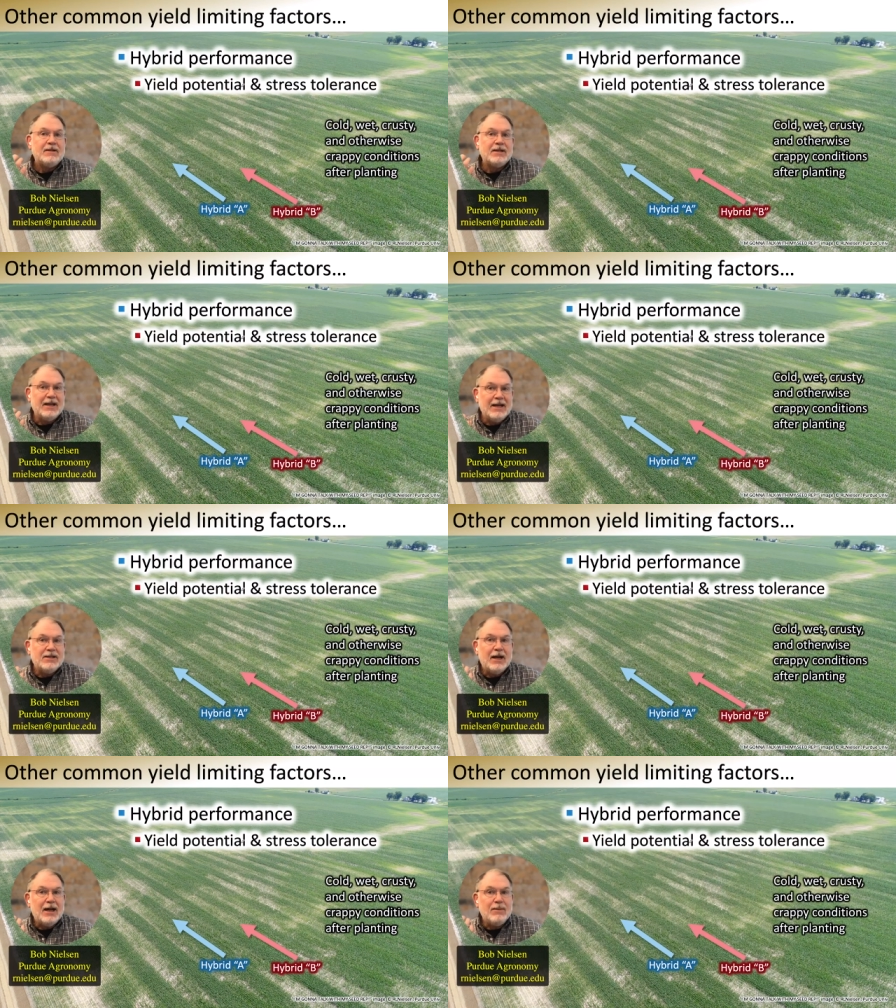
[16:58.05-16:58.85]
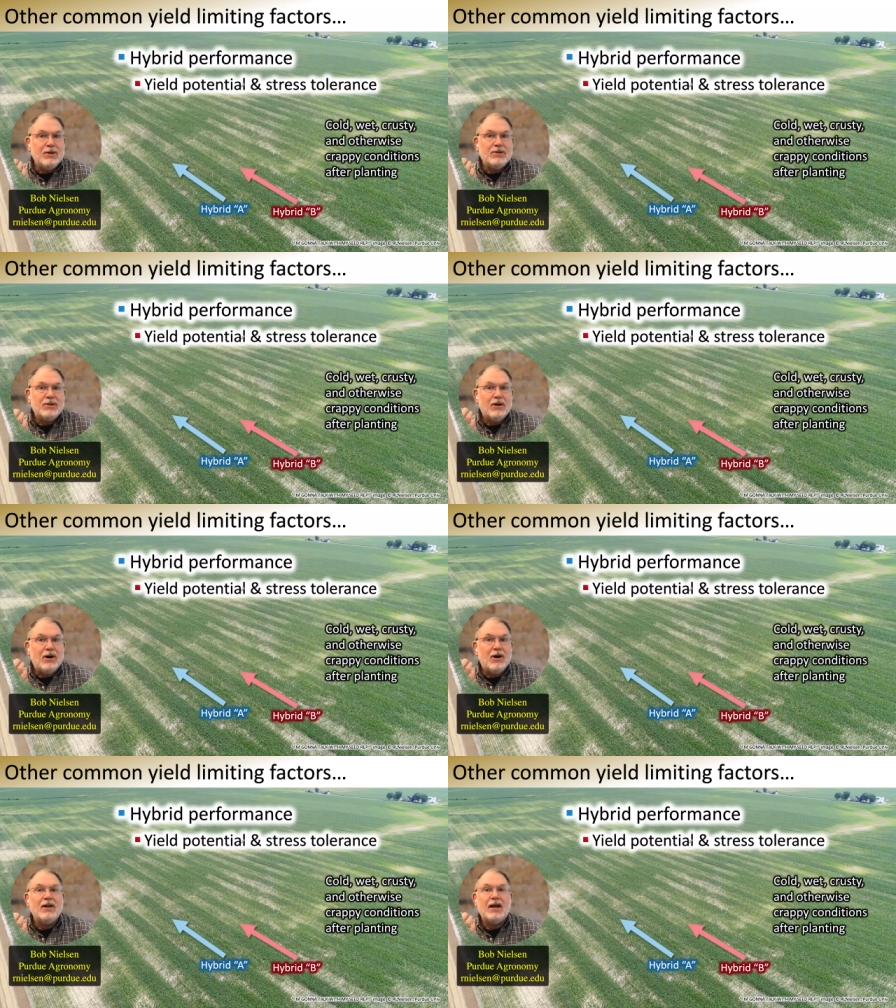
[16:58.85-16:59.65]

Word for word: Today's hybrids all